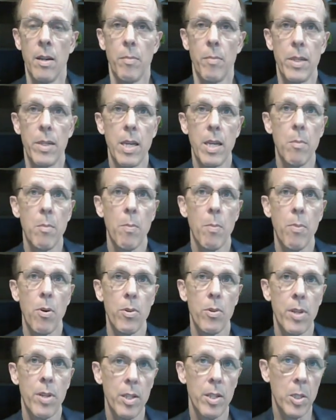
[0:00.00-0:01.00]
become a
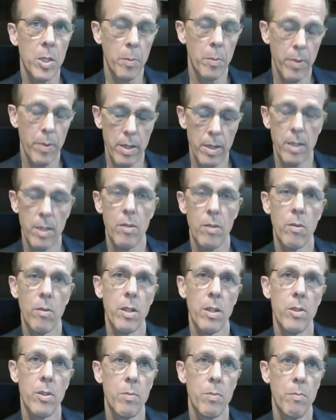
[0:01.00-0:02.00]
participant in what
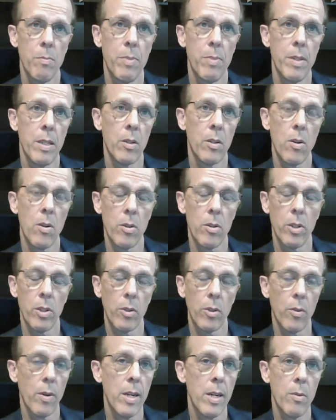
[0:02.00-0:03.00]
is being called the
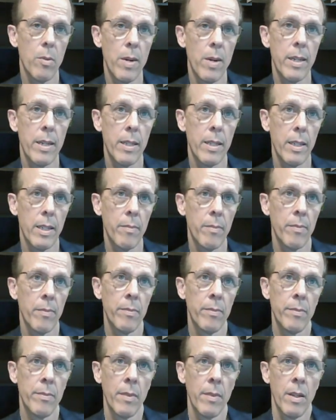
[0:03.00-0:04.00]
Great Awakening.
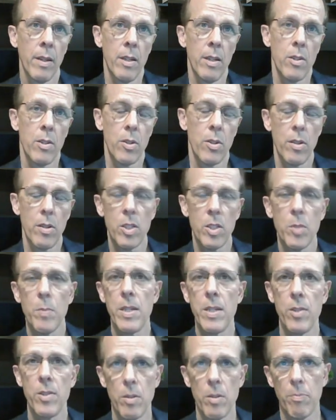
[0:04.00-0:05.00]
So this
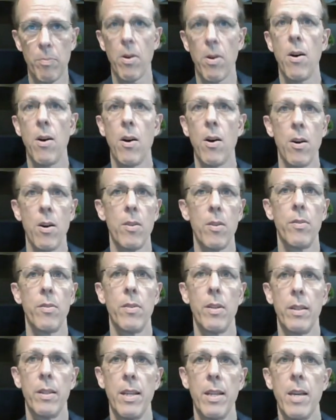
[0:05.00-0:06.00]
means in part
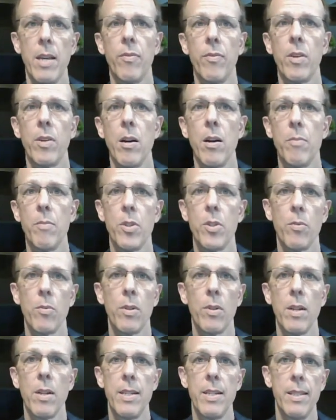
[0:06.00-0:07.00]
that they have come to
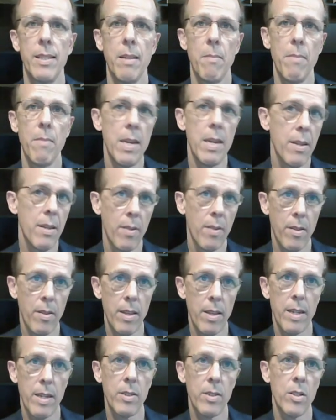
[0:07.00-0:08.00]
realize that many of the
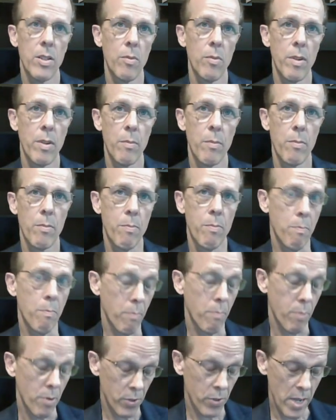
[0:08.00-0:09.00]
things that we have been
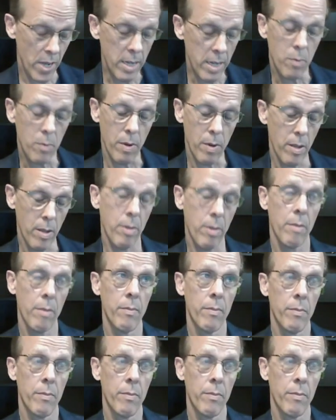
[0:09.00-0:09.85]
presented with